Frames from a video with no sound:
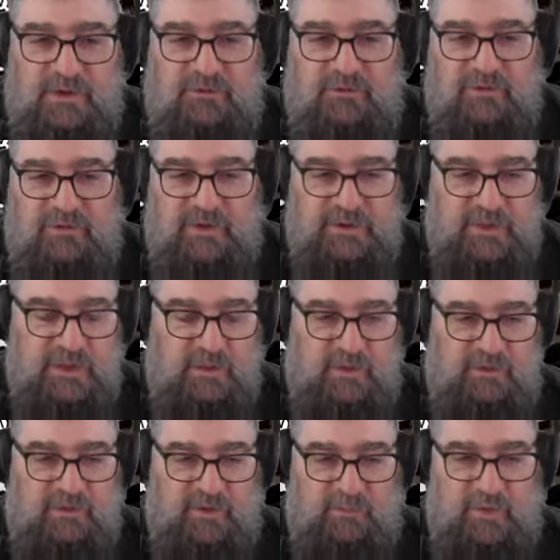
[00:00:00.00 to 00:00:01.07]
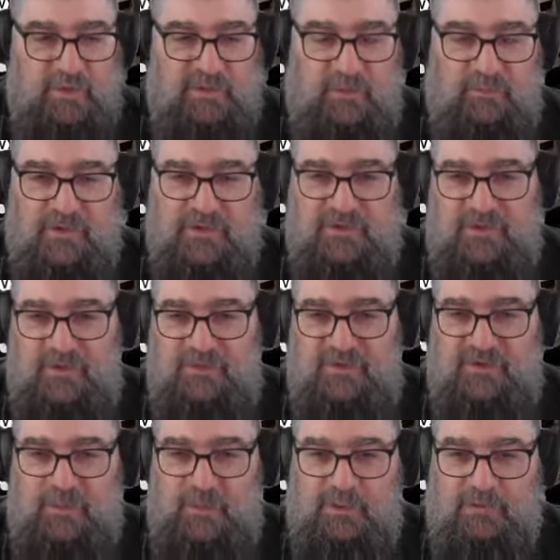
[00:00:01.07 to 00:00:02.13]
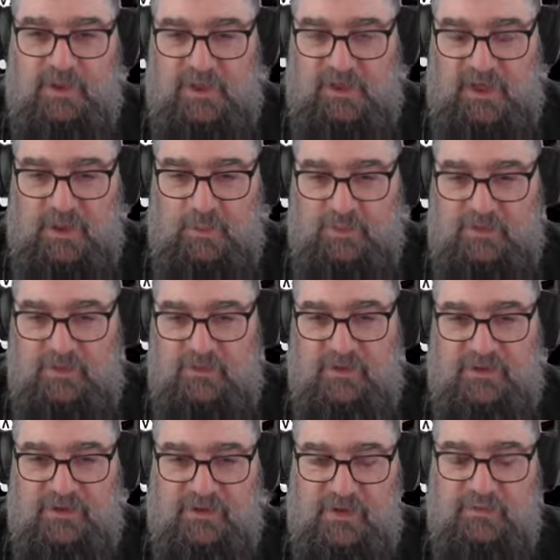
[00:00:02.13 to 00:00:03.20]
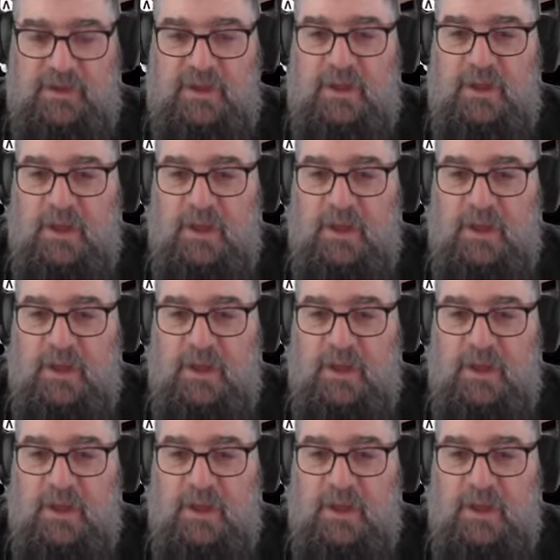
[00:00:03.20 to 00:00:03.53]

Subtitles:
Interestingly, you actually build up this service that we're running now with the 37.